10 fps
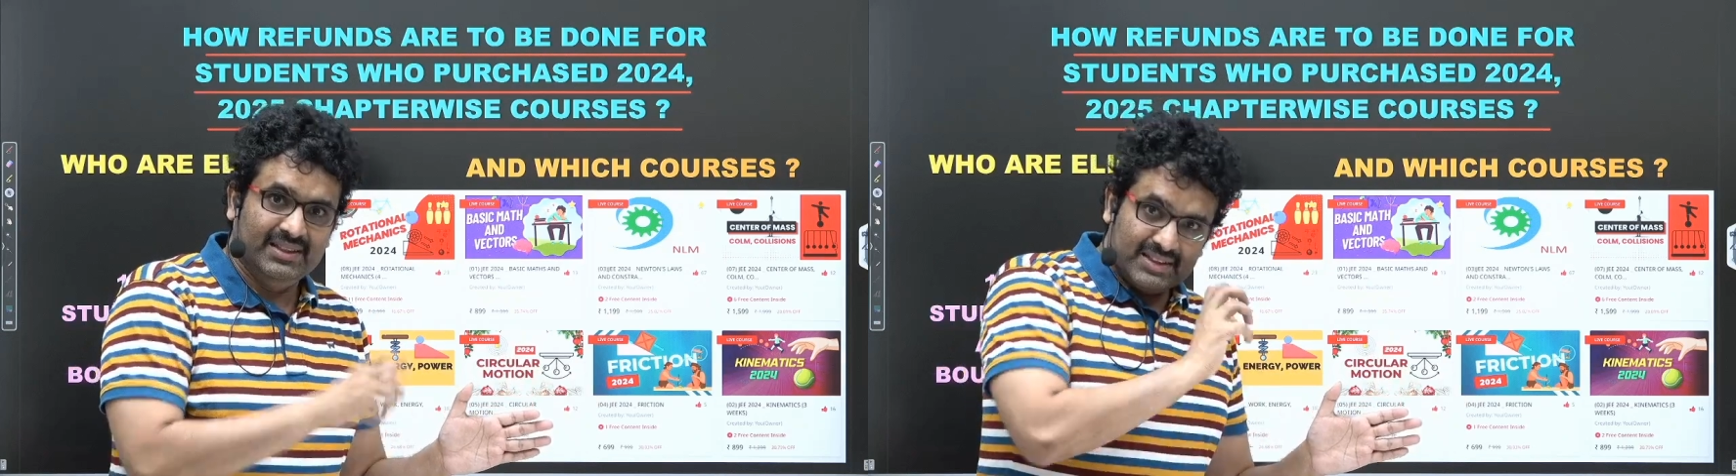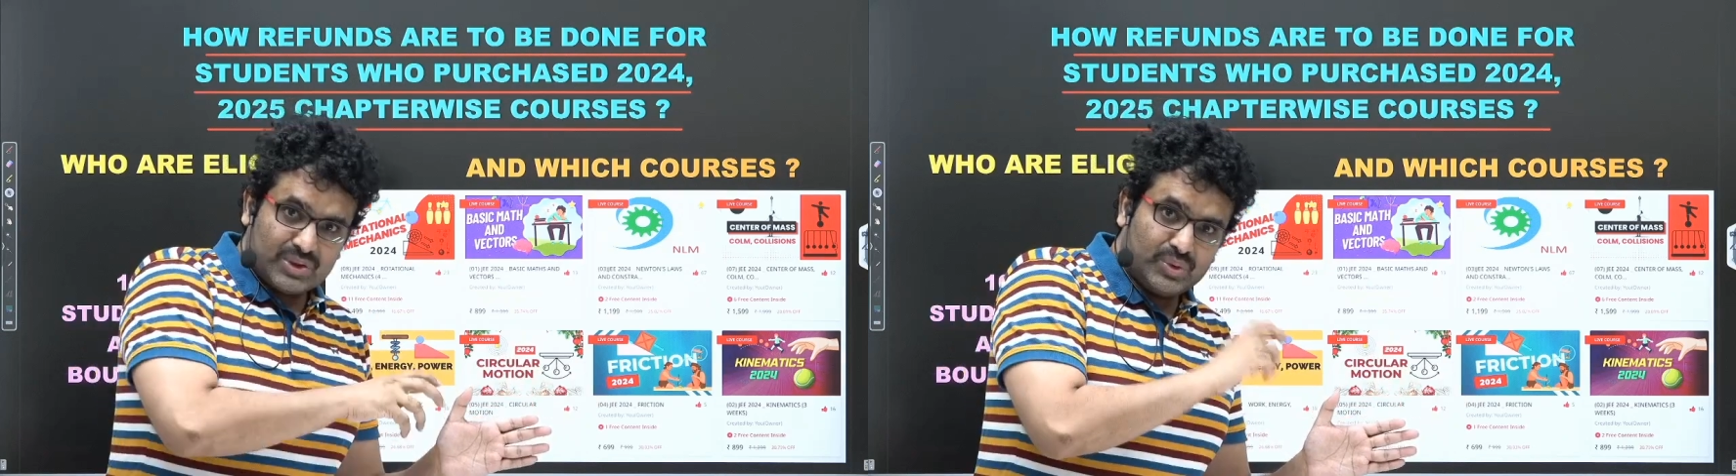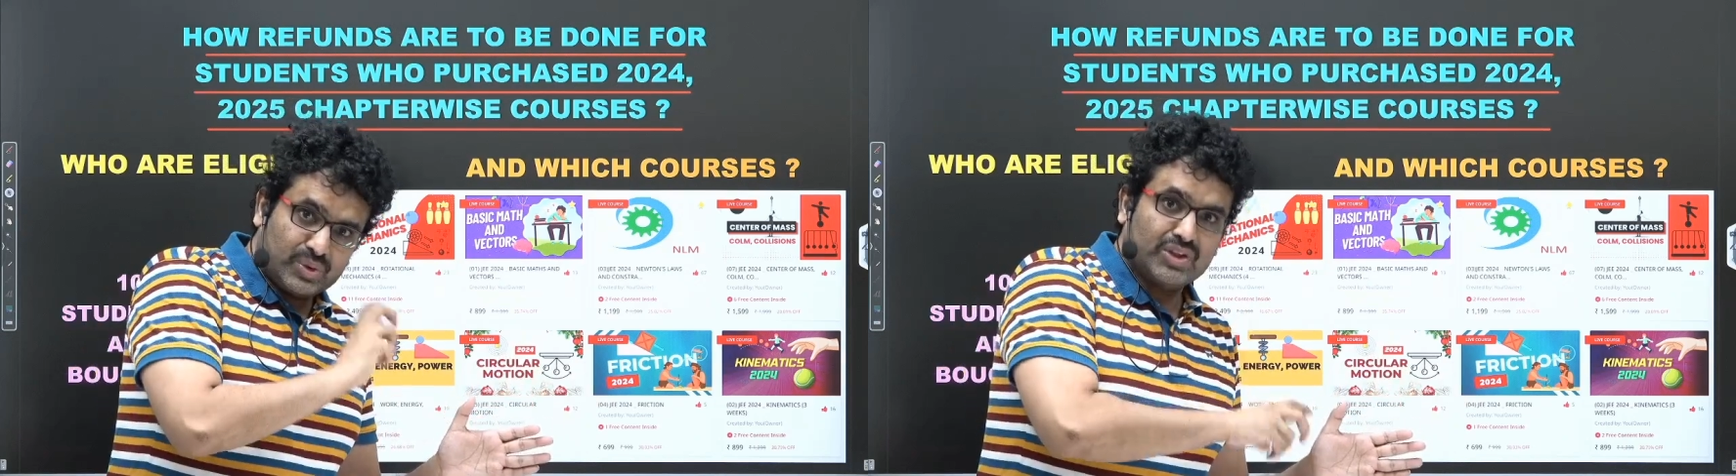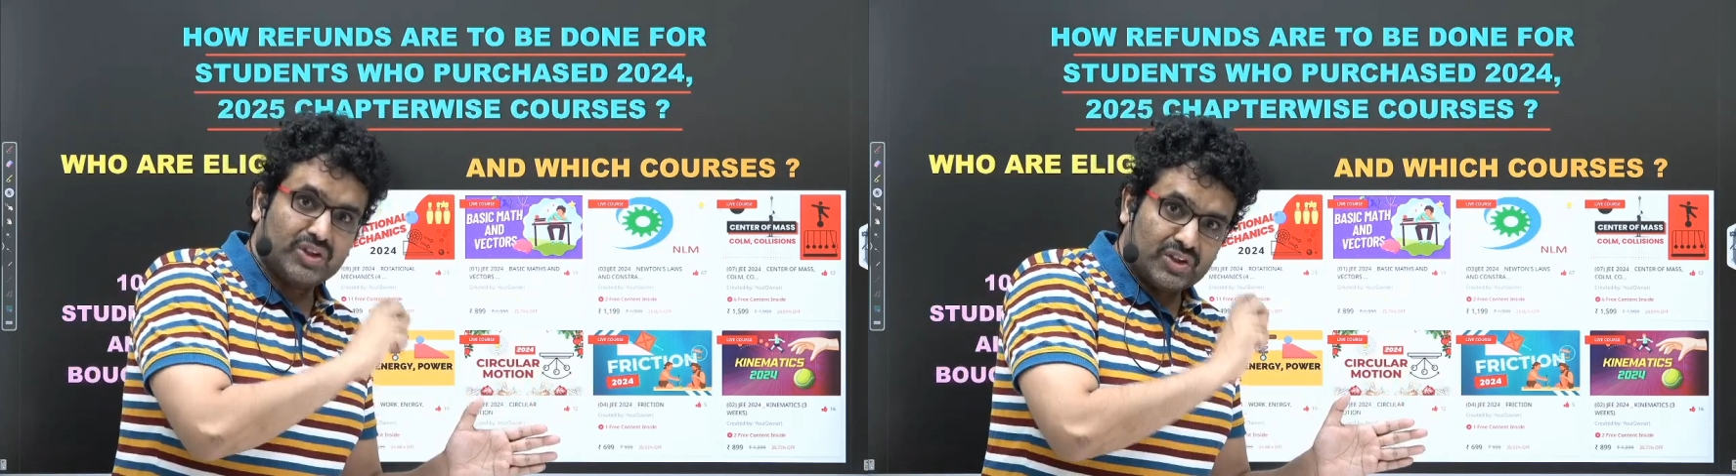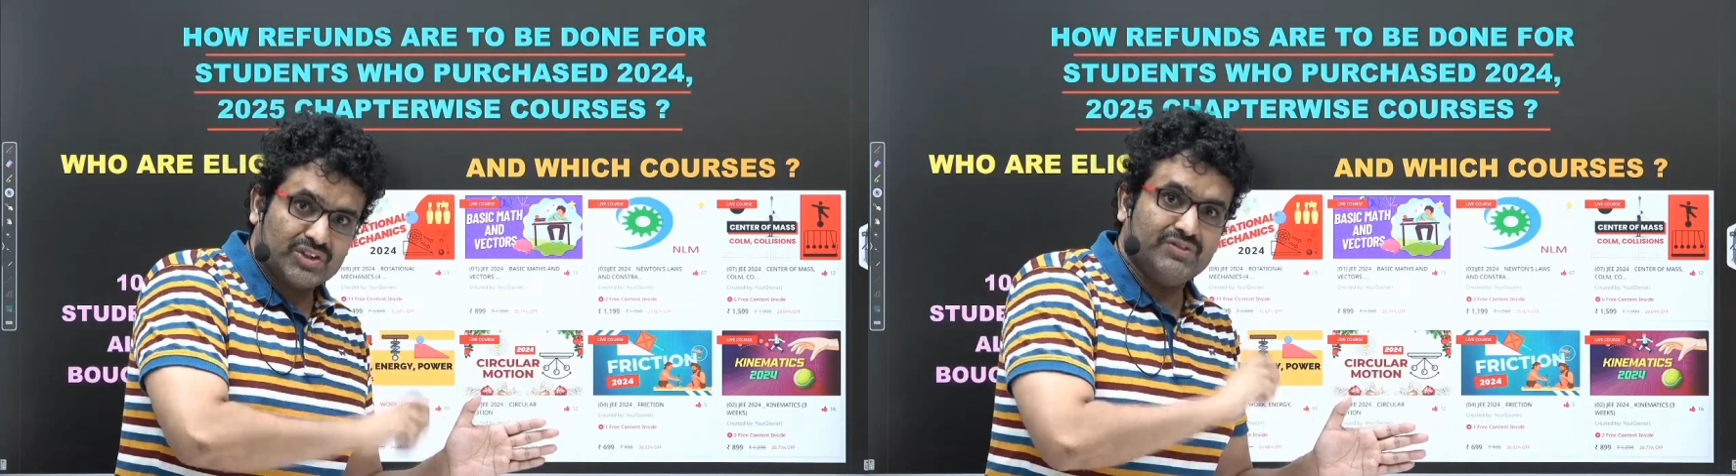This Newton's
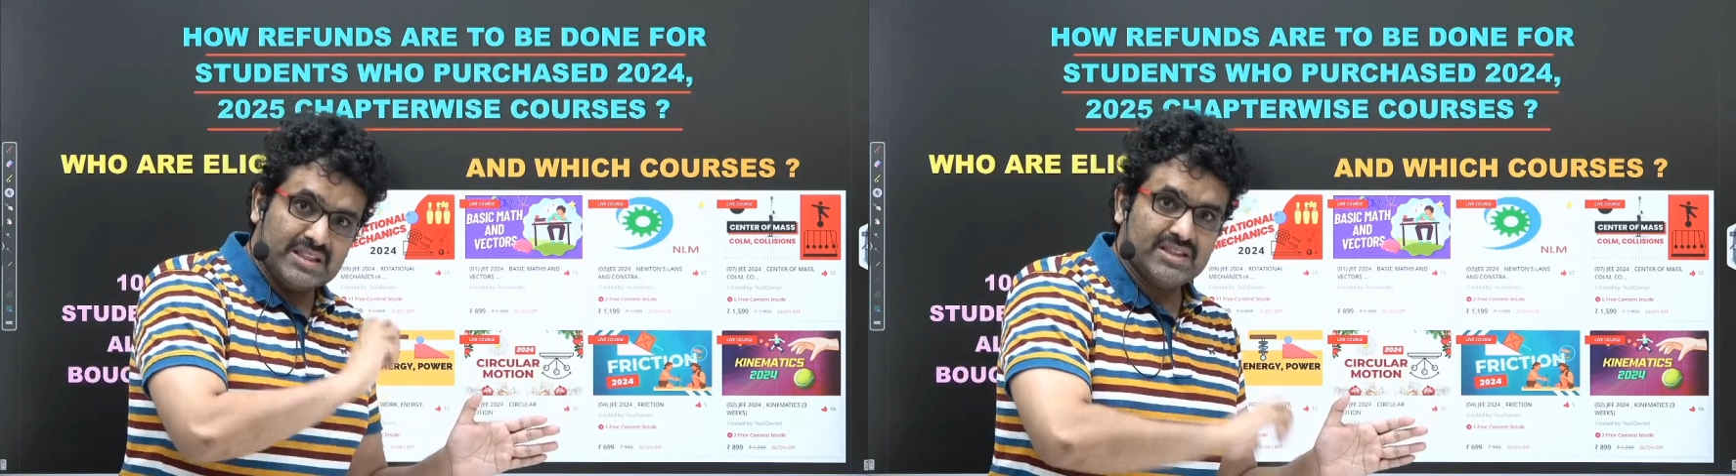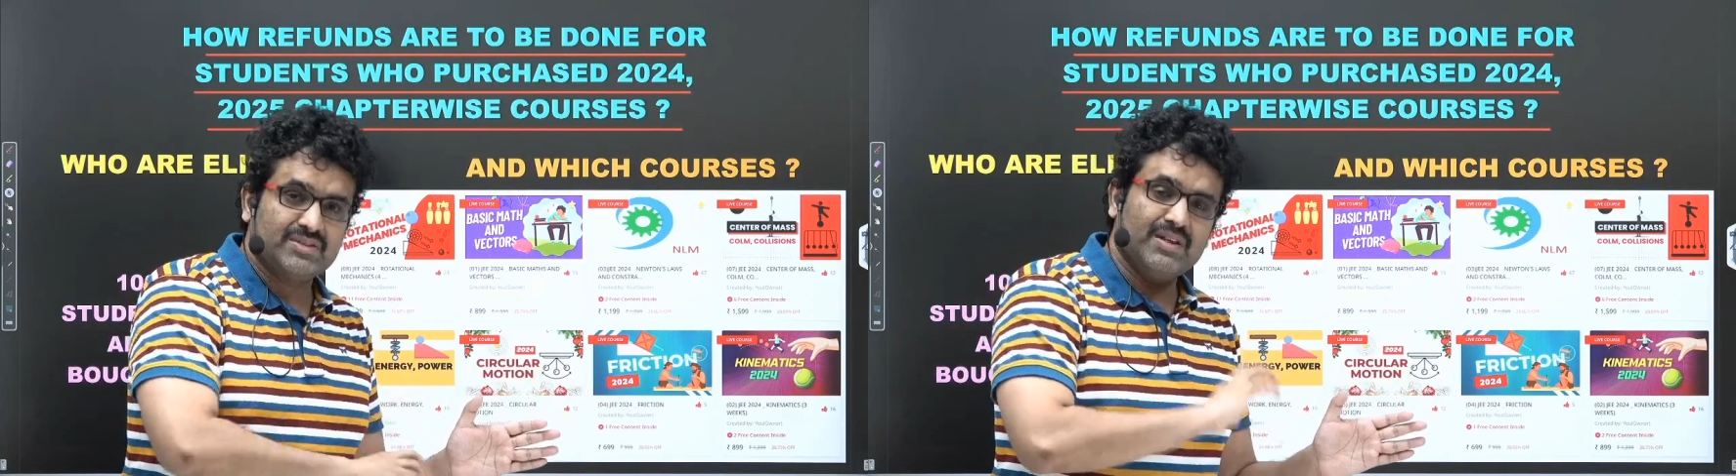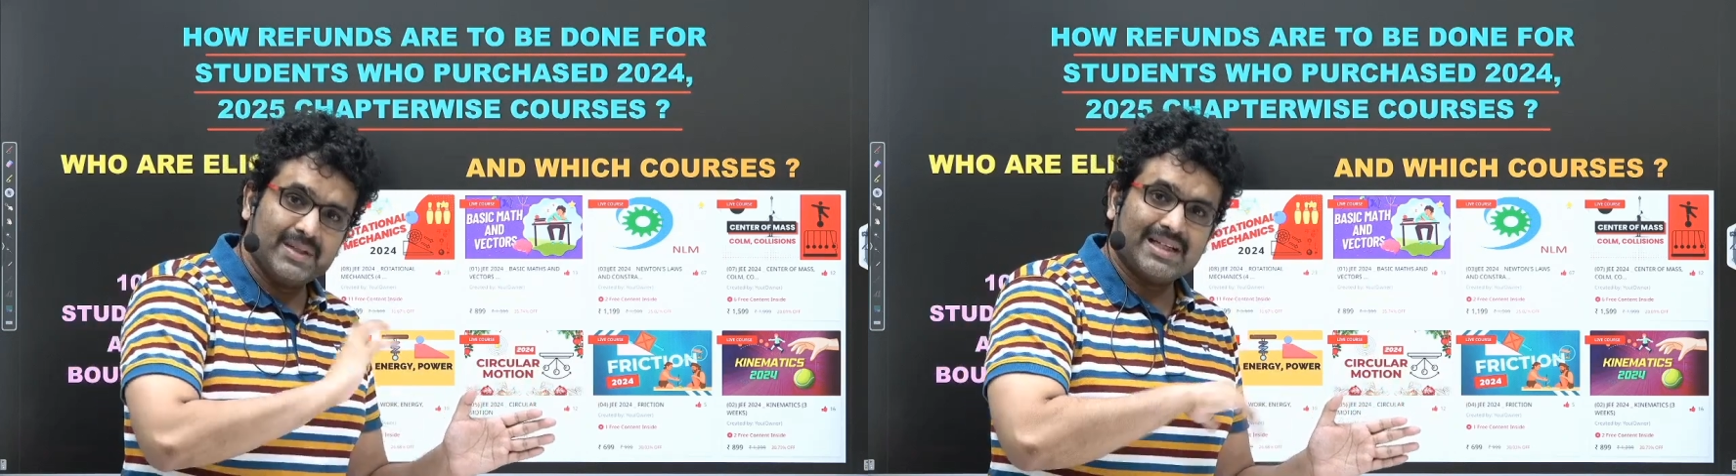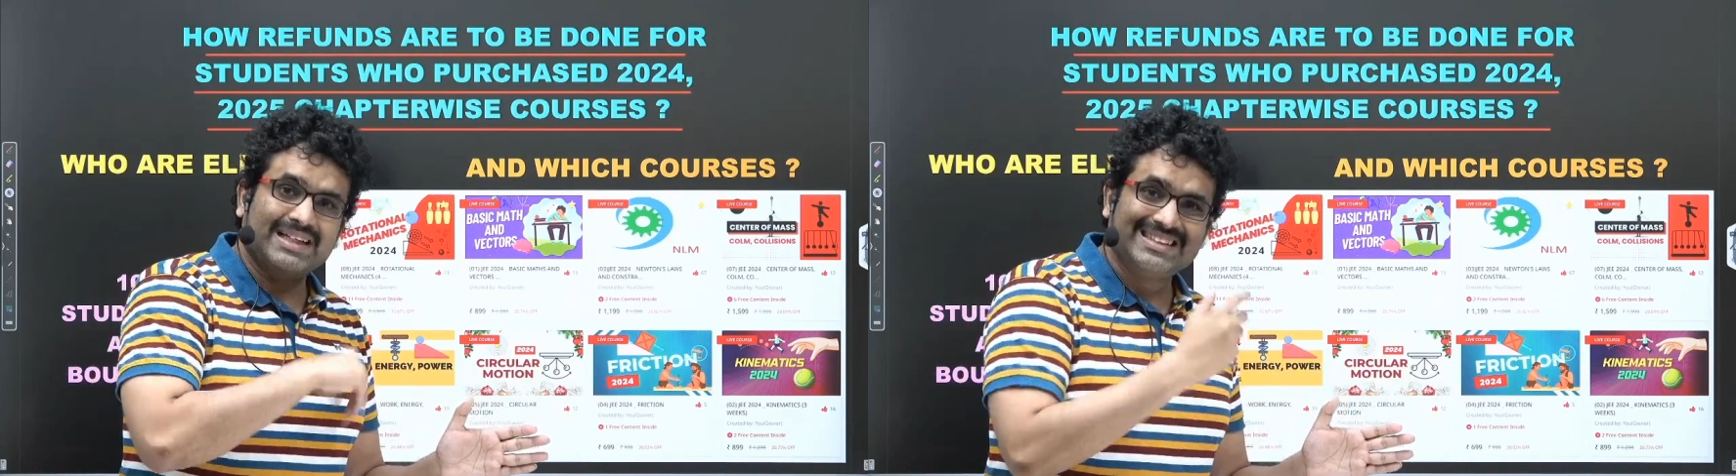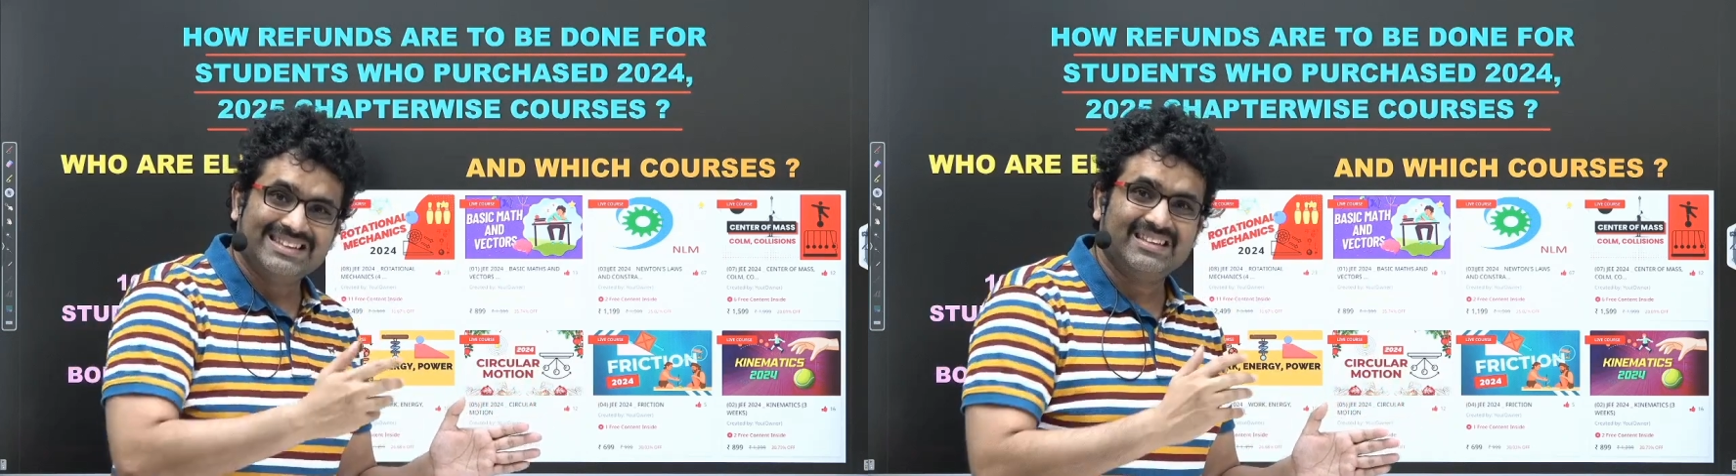laws fees will be
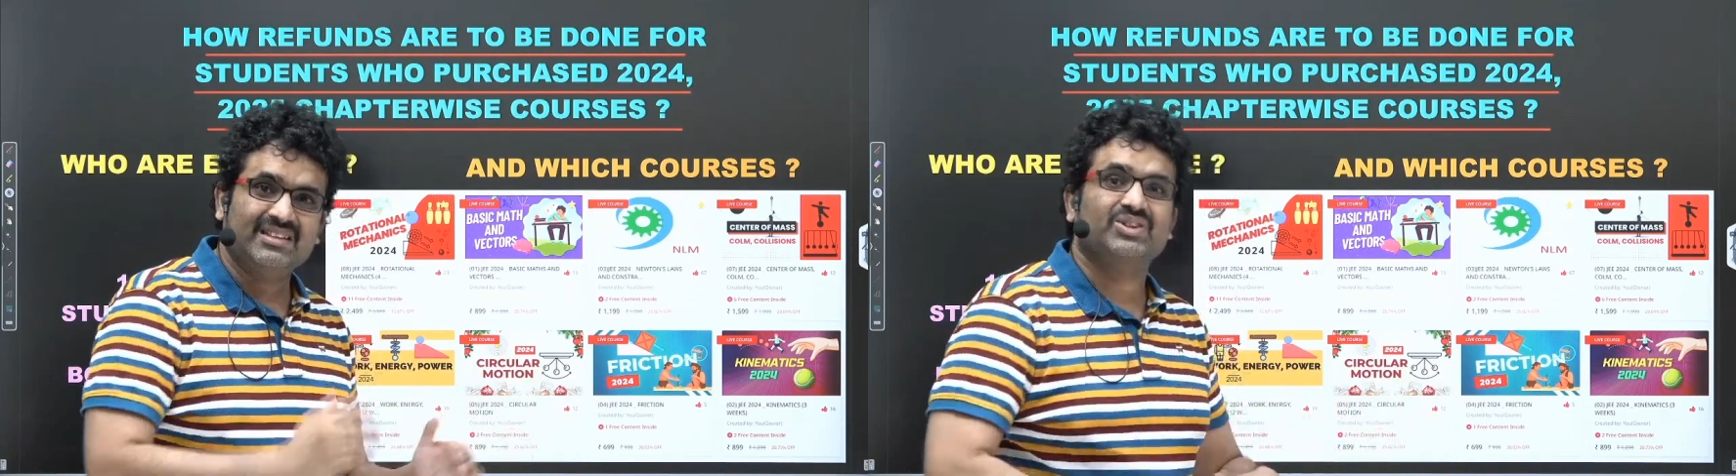considered.